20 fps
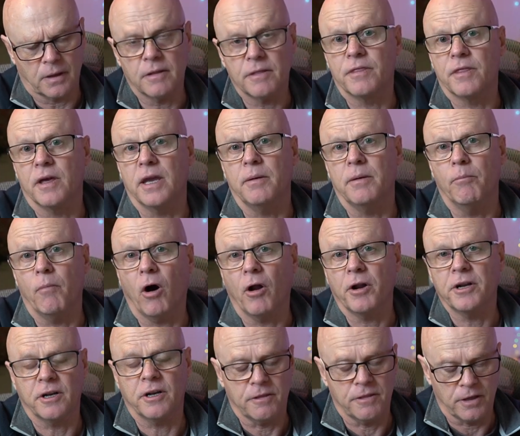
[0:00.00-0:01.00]
the
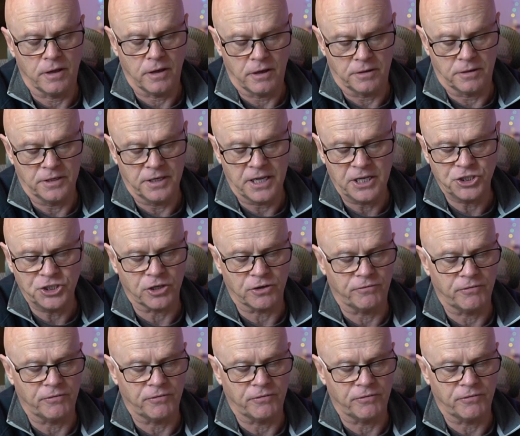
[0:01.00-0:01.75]
monitor, the Ninja